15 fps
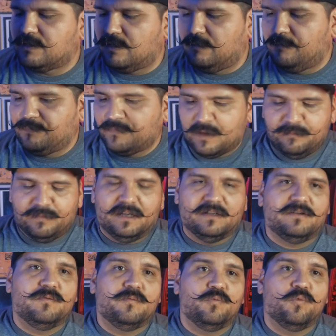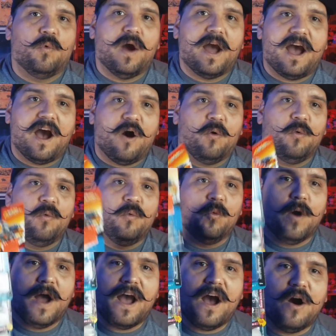So, but wow,
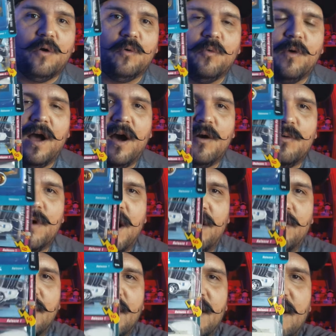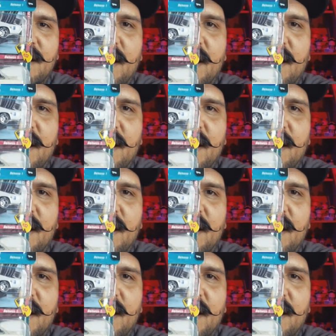wow, wow, wow.